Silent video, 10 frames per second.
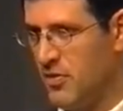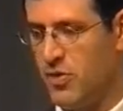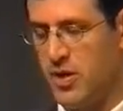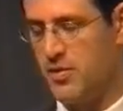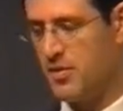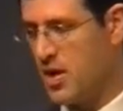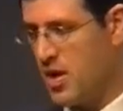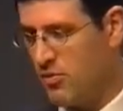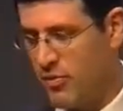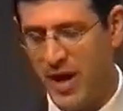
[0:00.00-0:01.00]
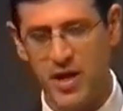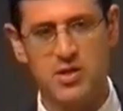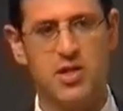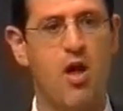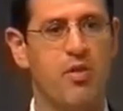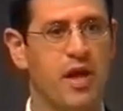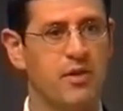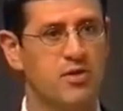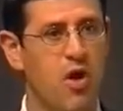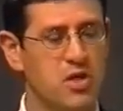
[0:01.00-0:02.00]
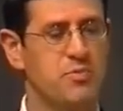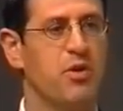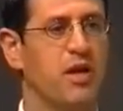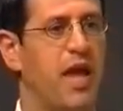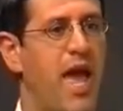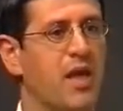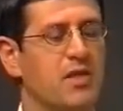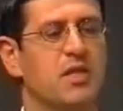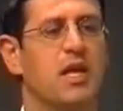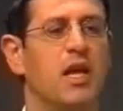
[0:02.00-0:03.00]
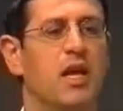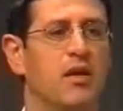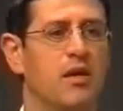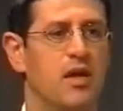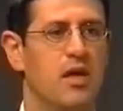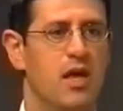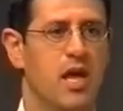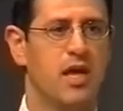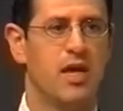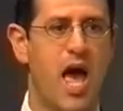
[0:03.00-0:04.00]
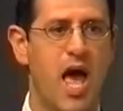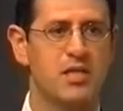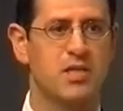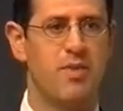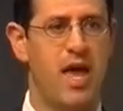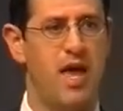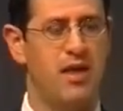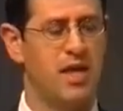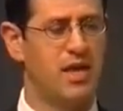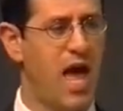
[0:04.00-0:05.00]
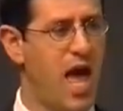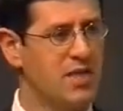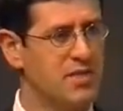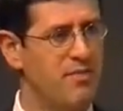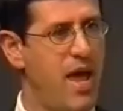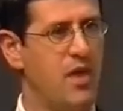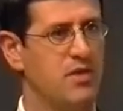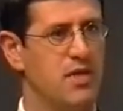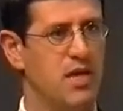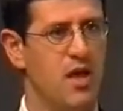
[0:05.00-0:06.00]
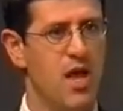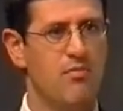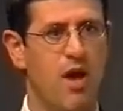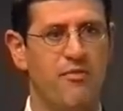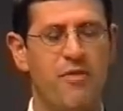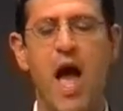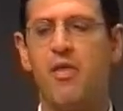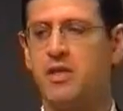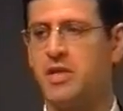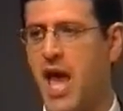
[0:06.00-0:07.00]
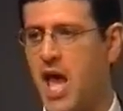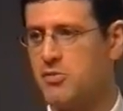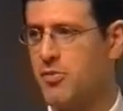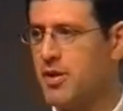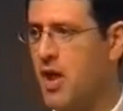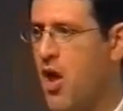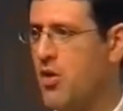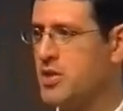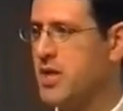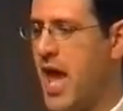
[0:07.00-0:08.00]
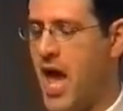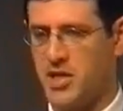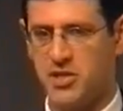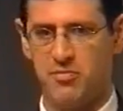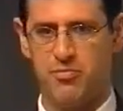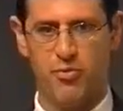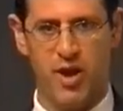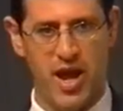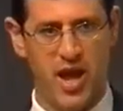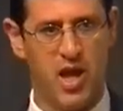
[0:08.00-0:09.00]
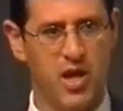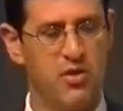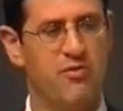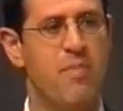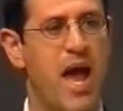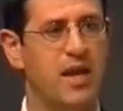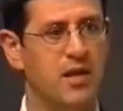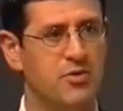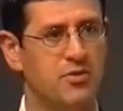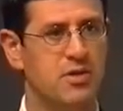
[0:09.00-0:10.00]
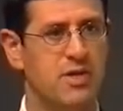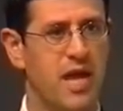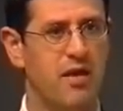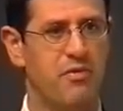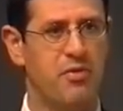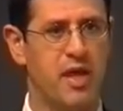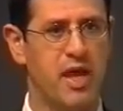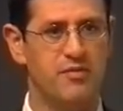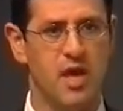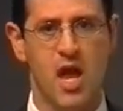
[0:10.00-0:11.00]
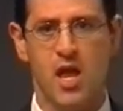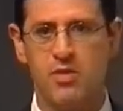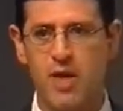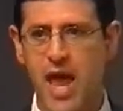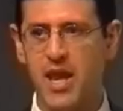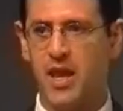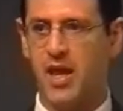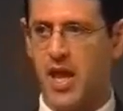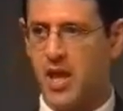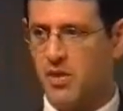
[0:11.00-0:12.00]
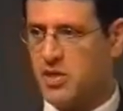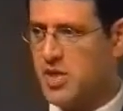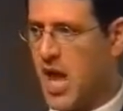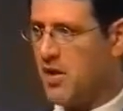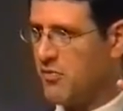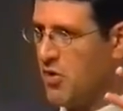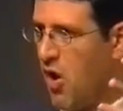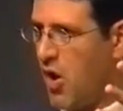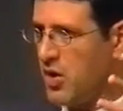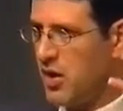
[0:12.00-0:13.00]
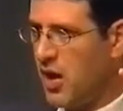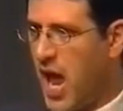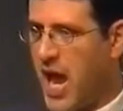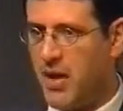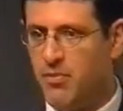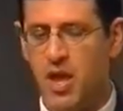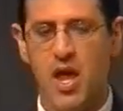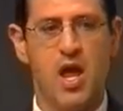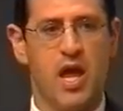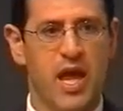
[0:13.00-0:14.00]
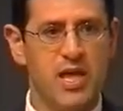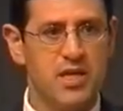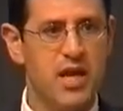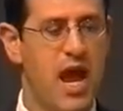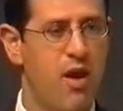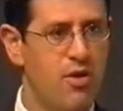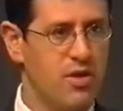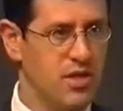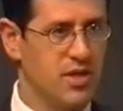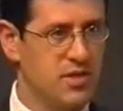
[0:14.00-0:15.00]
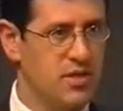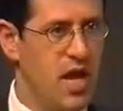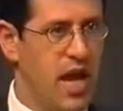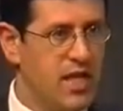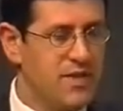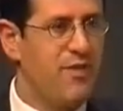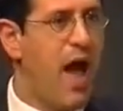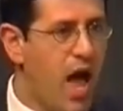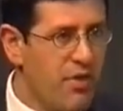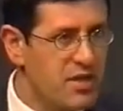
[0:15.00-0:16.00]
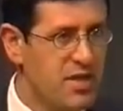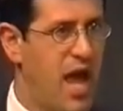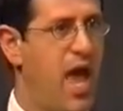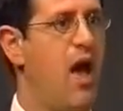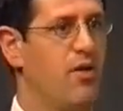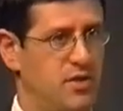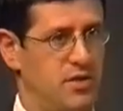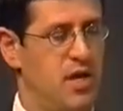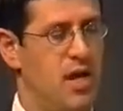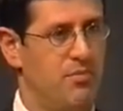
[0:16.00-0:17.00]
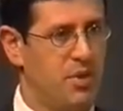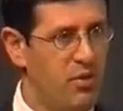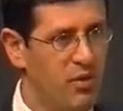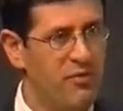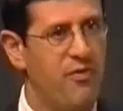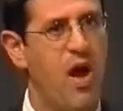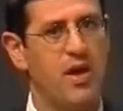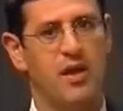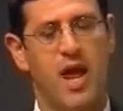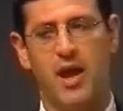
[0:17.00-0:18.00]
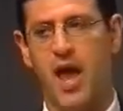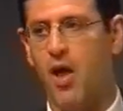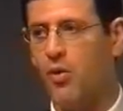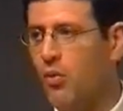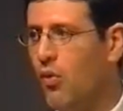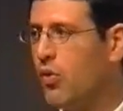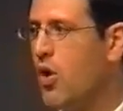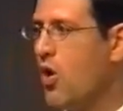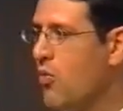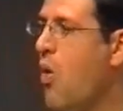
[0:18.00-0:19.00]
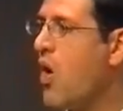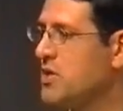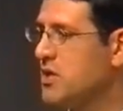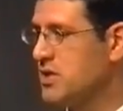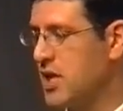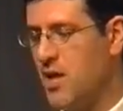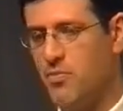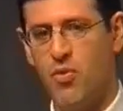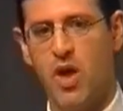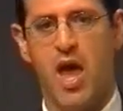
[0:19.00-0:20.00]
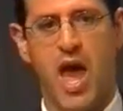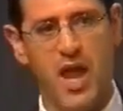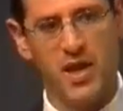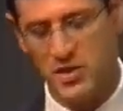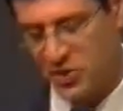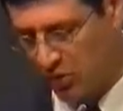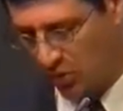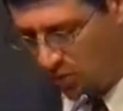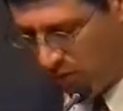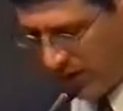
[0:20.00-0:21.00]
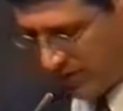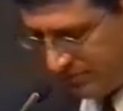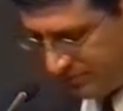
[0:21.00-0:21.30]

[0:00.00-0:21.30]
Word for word: If we reconcile the gospel accounts here, he cast, him ha- he cast them out and said, My father's house will be known as a house of prayer. You've made into a den of thieves. Then he, the Son of God, claimed his inheritance, his father's house, purified it out. Our Lord was the temple and its glory.